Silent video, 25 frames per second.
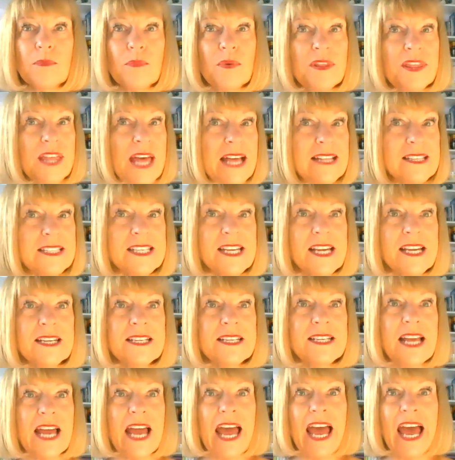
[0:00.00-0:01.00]
with that
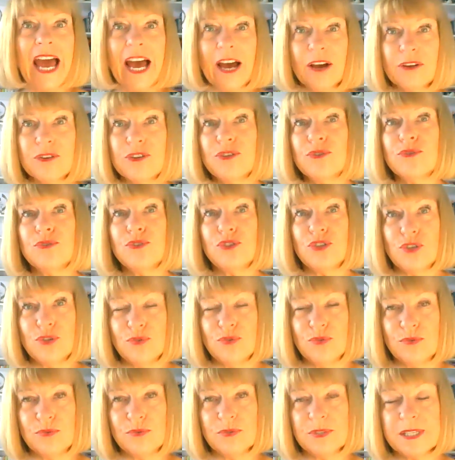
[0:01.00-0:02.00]
said, how do you
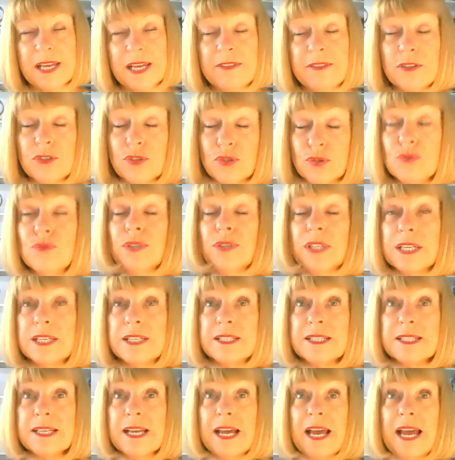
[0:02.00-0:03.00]
choose? And the truth
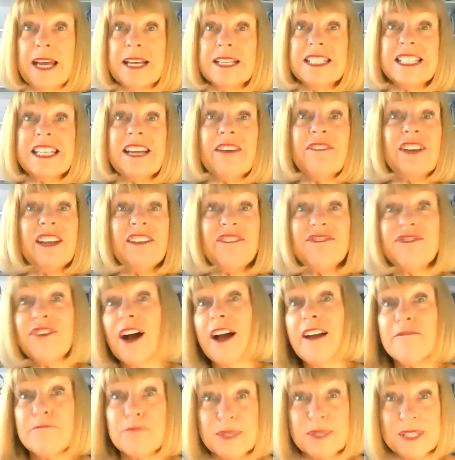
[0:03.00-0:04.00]
is,
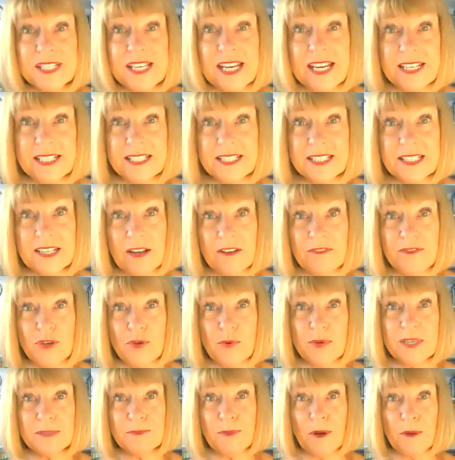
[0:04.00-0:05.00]
75% of
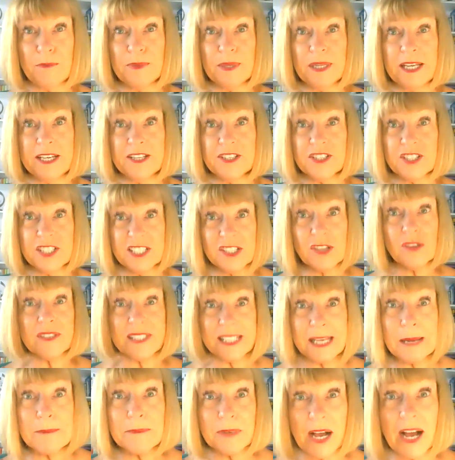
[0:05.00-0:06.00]
the US population is
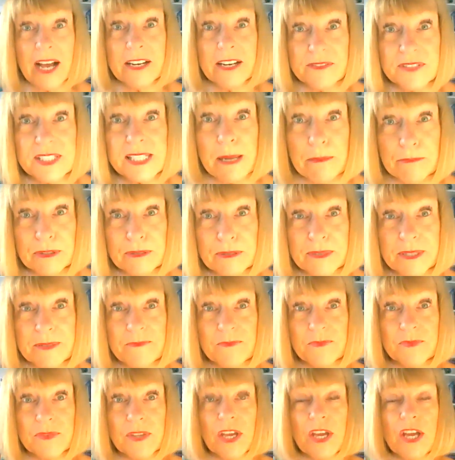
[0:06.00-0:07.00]
on some kind of supplement.
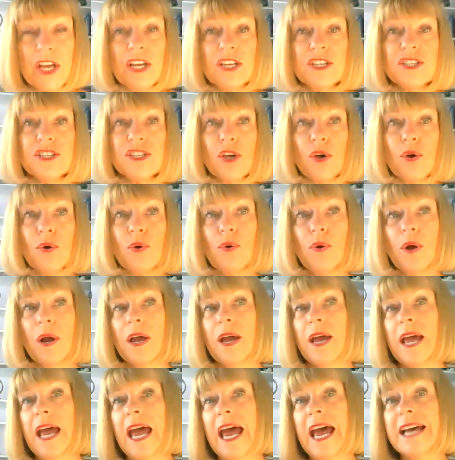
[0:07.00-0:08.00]
So,
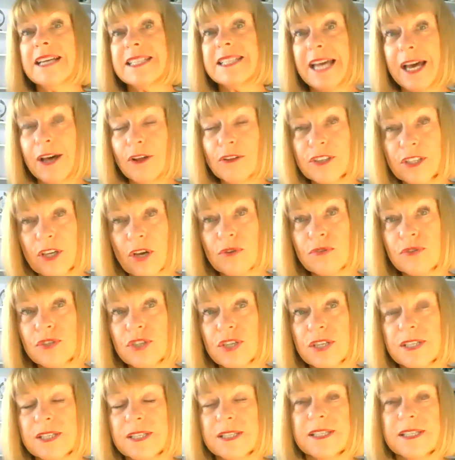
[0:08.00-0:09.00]
as health
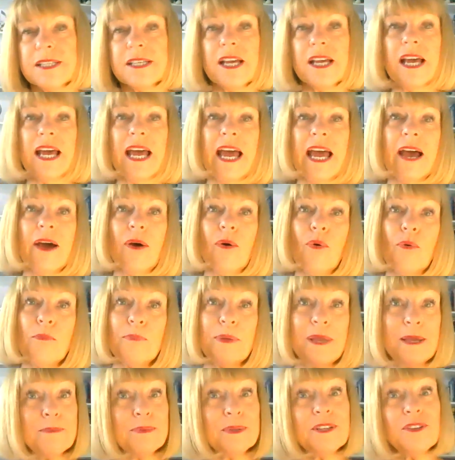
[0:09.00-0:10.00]
coaches or
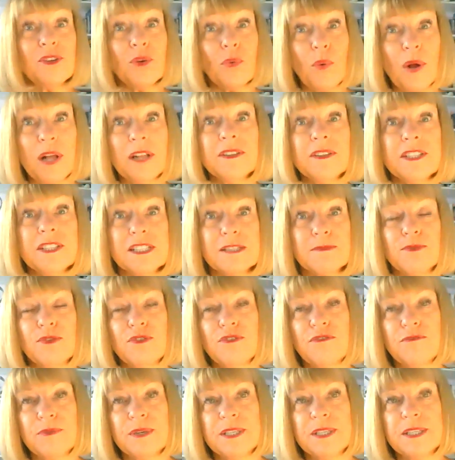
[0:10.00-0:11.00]
people in the wellness
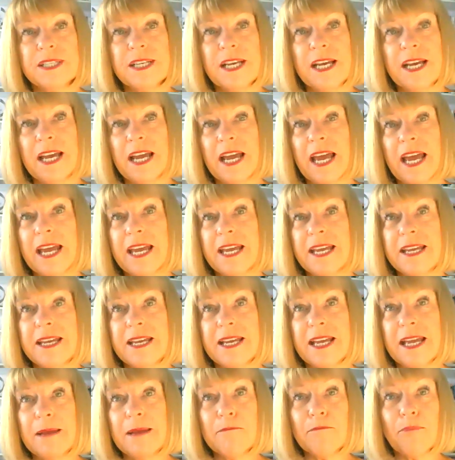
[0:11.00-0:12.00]
movement,
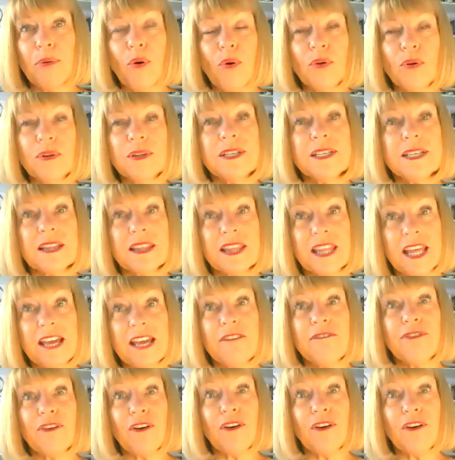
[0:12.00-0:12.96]
a important thing